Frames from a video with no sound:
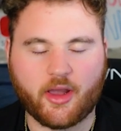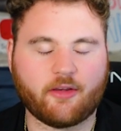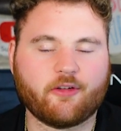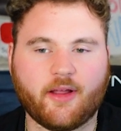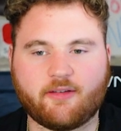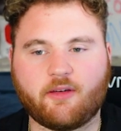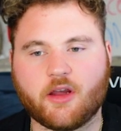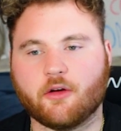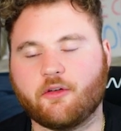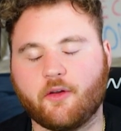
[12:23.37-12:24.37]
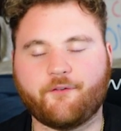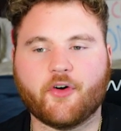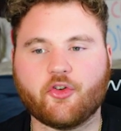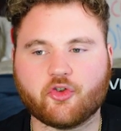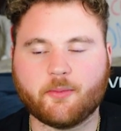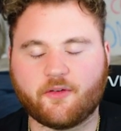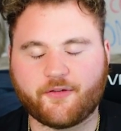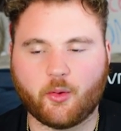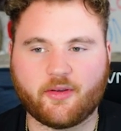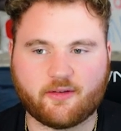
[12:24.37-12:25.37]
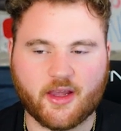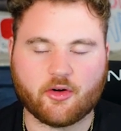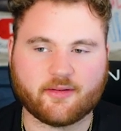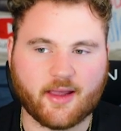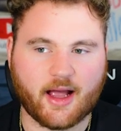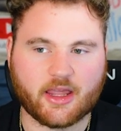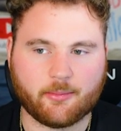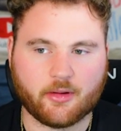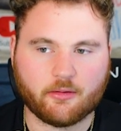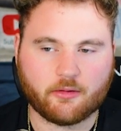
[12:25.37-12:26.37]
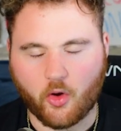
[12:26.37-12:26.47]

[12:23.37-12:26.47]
Okay, so let's see here. So the first room is filled with secret documents.